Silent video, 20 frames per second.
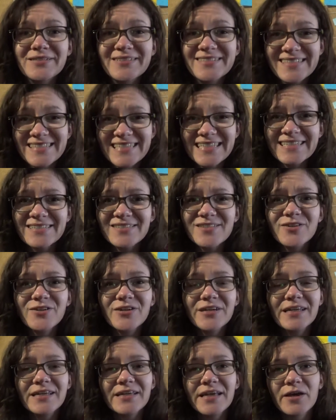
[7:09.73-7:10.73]
because things are
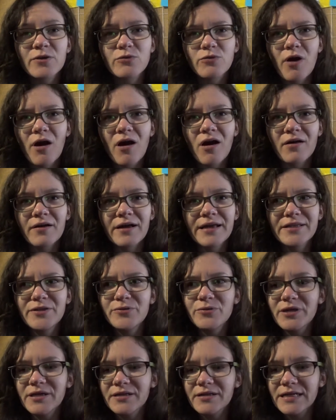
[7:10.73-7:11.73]
gonna get wrong, and
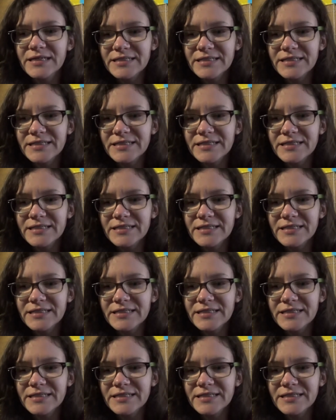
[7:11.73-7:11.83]
you can